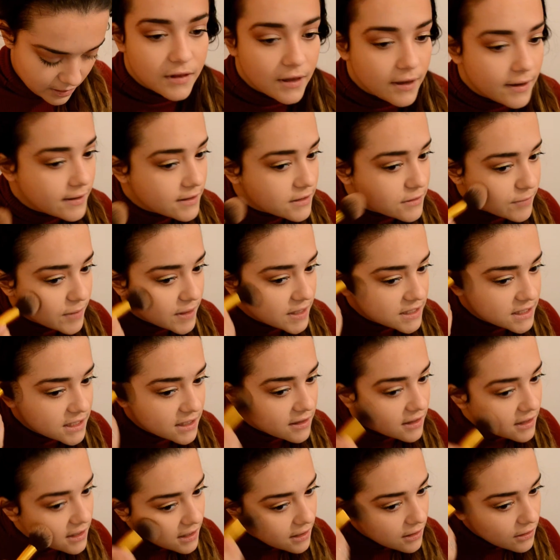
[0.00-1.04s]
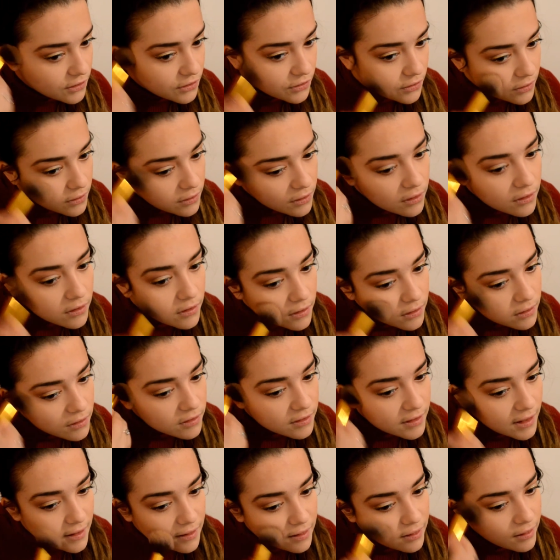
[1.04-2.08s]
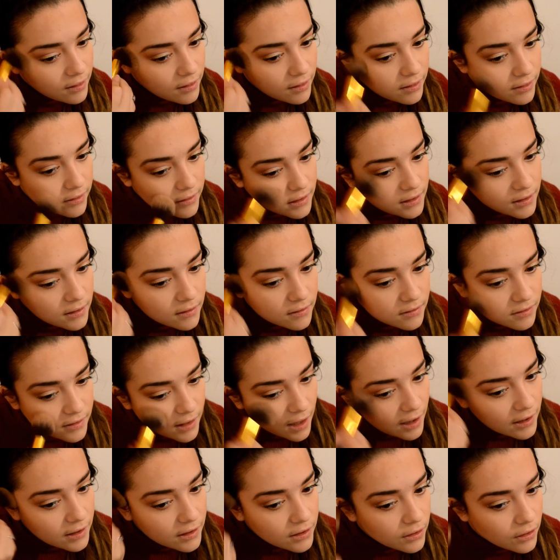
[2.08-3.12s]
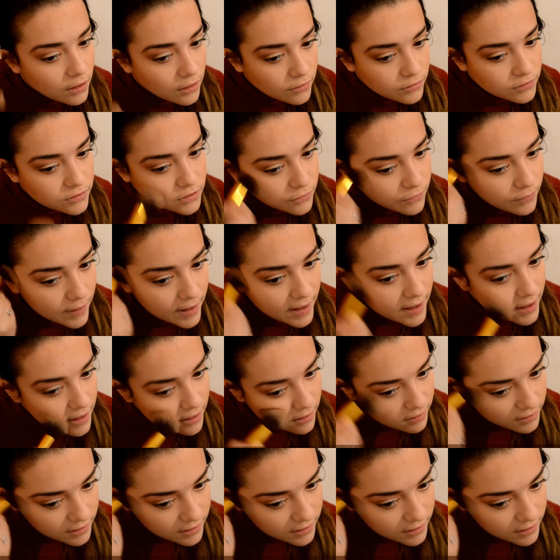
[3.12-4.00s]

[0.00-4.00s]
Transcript: That is basically a girl that goes away,